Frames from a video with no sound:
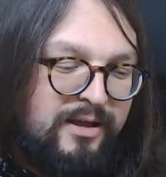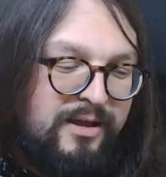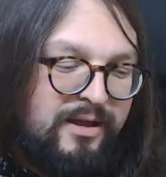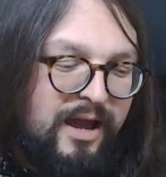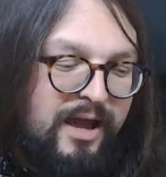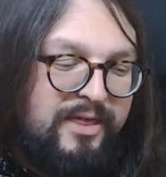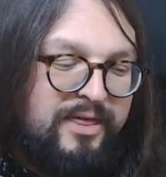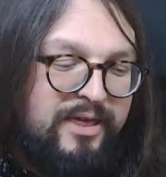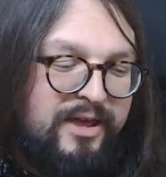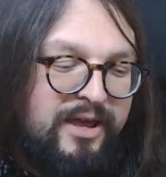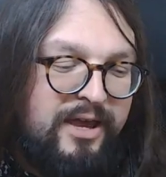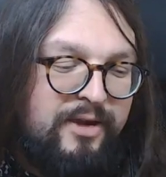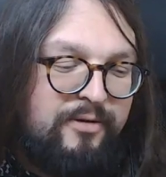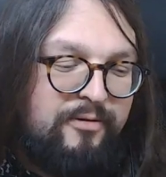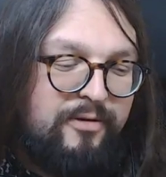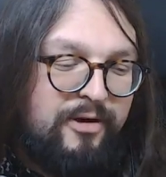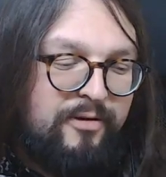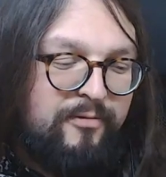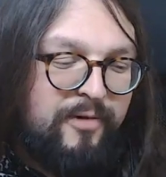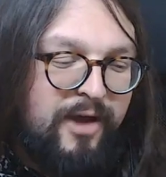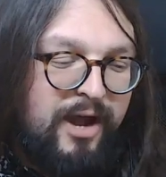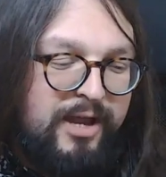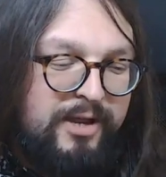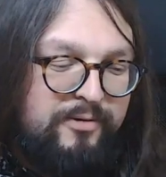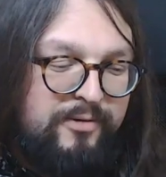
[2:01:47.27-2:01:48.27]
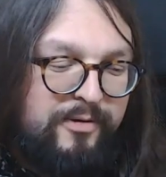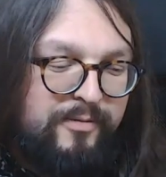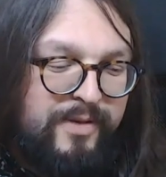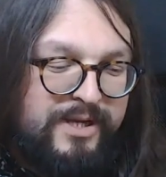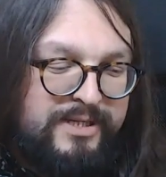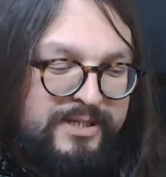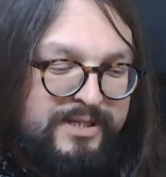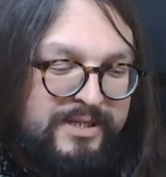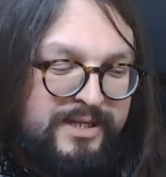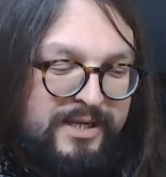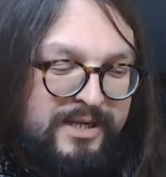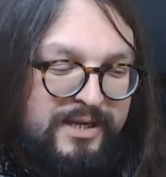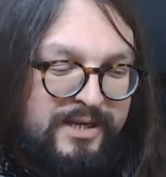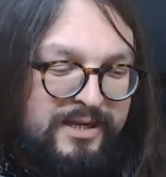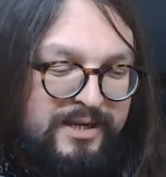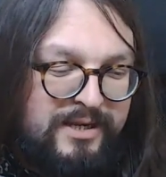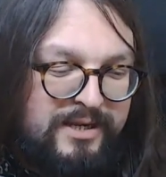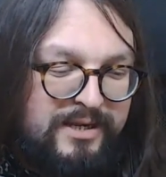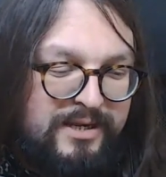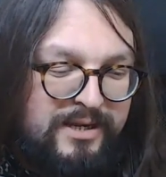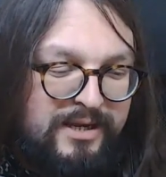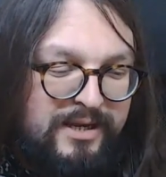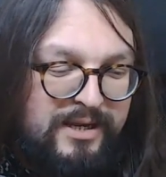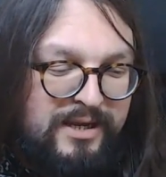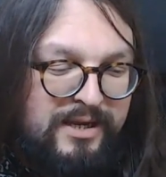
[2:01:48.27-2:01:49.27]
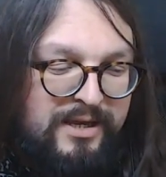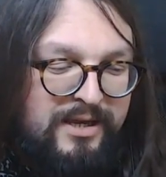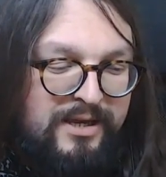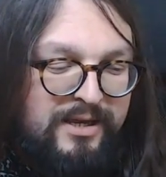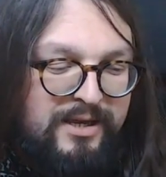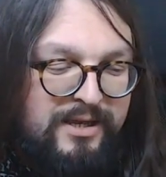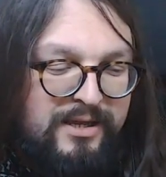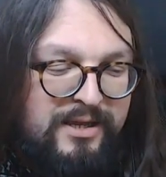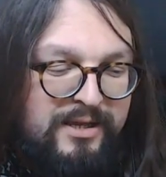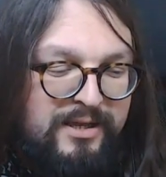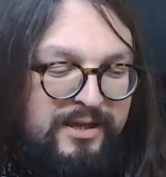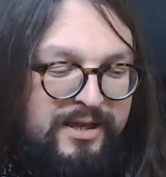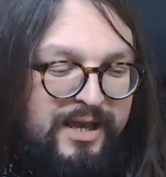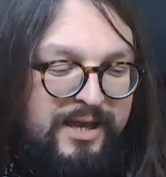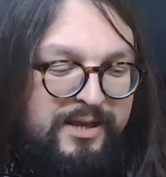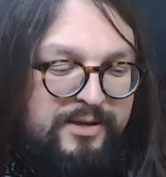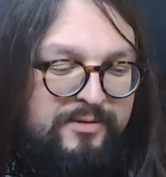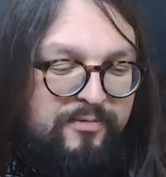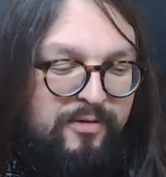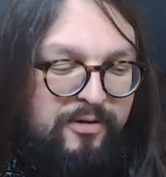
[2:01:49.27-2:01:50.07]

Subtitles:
I think you are right. We must let